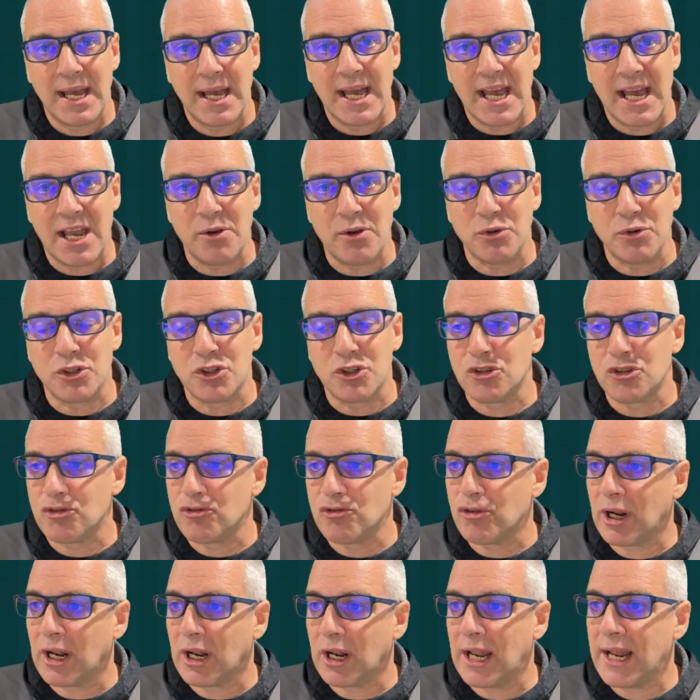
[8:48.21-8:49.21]
He was
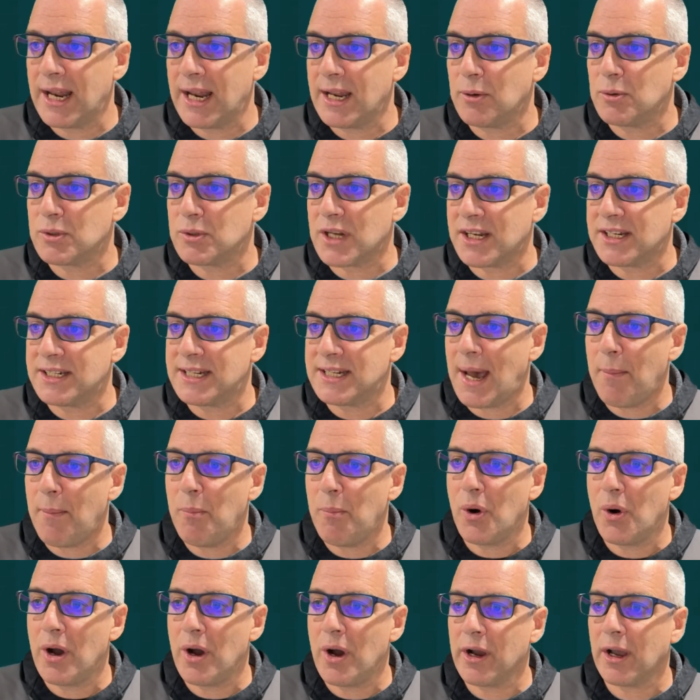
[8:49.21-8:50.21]
struggling. He was a temp
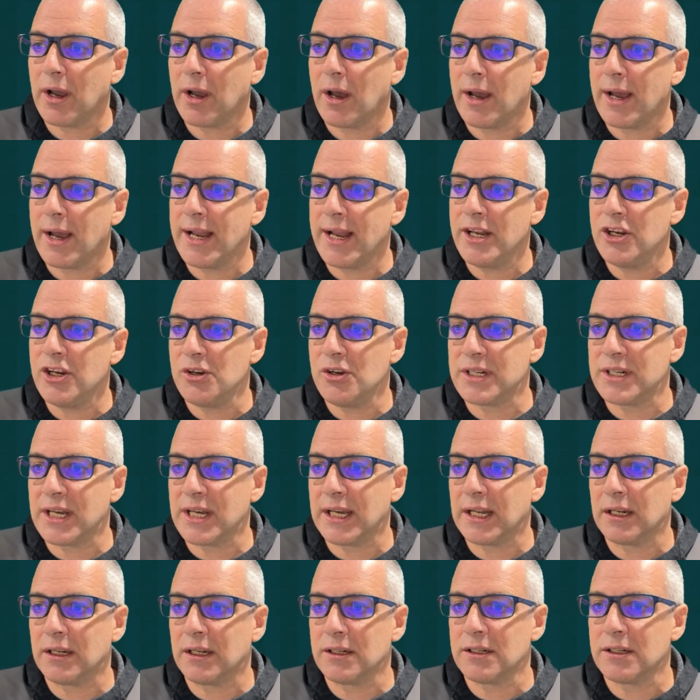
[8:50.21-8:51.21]
worker in New
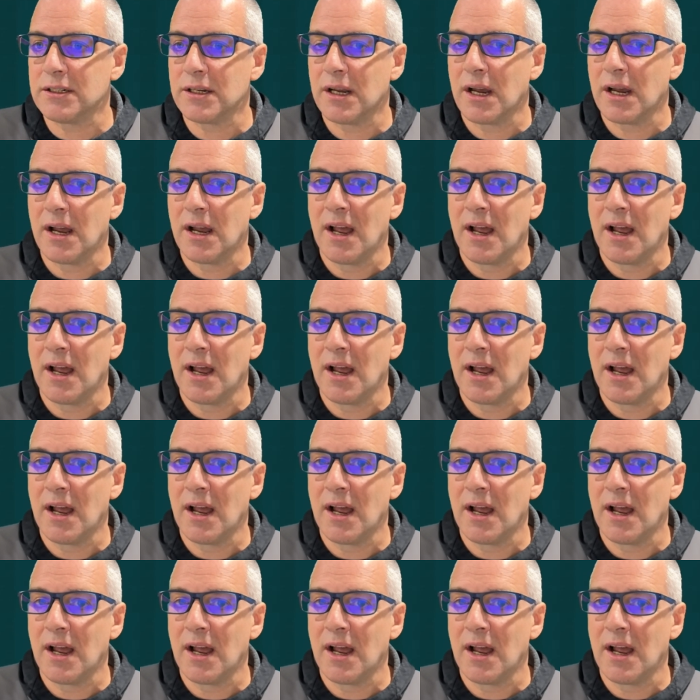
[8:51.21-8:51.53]
Zealand.